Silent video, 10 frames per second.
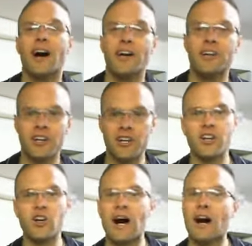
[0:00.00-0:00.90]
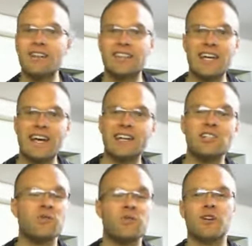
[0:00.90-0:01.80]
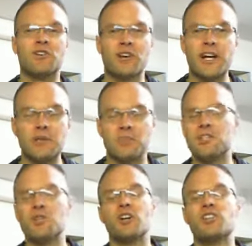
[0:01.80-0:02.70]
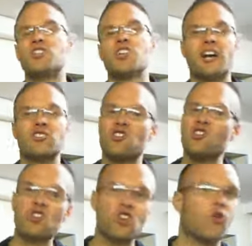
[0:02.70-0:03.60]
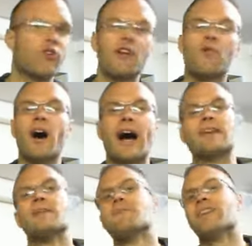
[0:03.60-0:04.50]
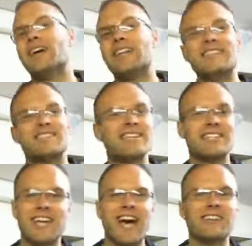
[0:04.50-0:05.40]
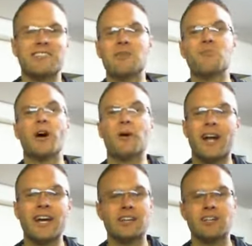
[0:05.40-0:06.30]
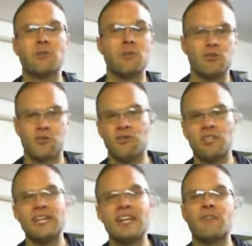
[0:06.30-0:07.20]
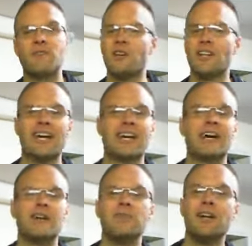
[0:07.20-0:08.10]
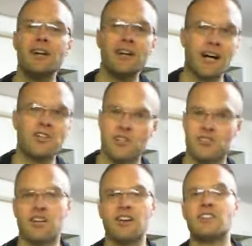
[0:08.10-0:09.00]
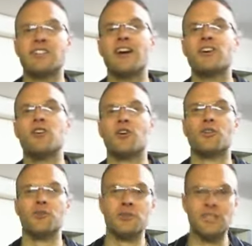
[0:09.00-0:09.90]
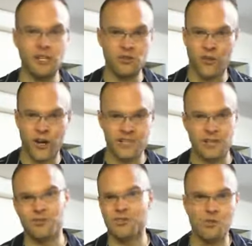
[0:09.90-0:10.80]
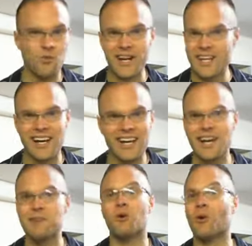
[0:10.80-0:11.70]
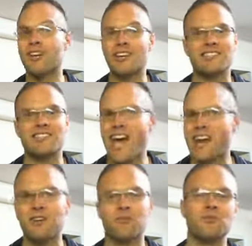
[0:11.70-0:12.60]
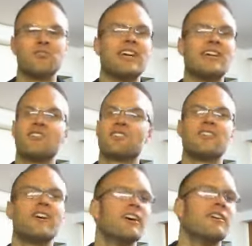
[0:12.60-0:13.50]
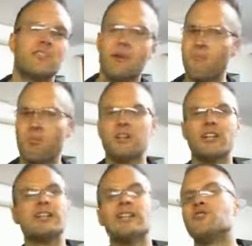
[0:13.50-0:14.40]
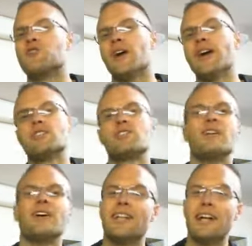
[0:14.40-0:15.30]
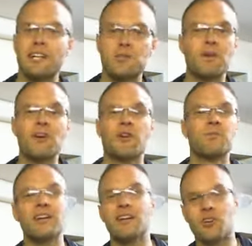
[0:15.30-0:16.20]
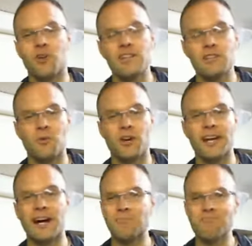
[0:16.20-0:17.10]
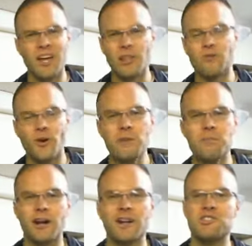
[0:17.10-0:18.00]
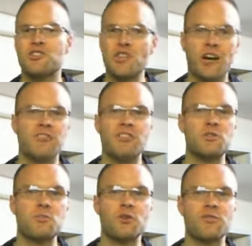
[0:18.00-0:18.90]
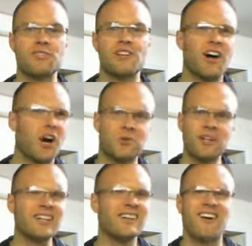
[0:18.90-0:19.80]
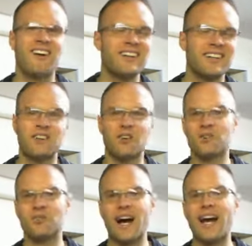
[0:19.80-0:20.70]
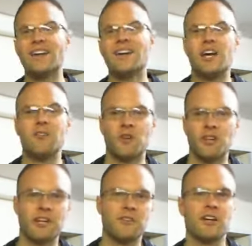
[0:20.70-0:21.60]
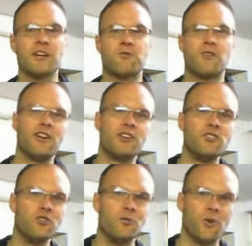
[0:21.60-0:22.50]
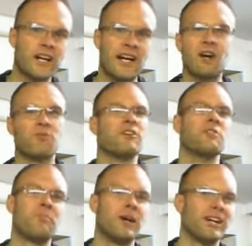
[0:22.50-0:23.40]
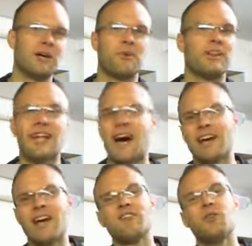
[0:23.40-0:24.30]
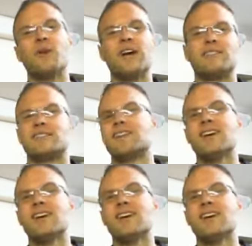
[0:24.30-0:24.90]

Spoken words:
you're going to know how at the end you feel great, but you are just soaking wet. And that's the exact same way. When I get done with this routine, I feel like I'm just done an entire yoga routine as far as how sweaty I am, or an insanity routine, just completely drenched. That lets me know that I'm getting a crazy workout. Now the funny part is, none of these moves are really hard on their own right. If you're looking like for a dude workout where you're picking up a lot of heavy weights,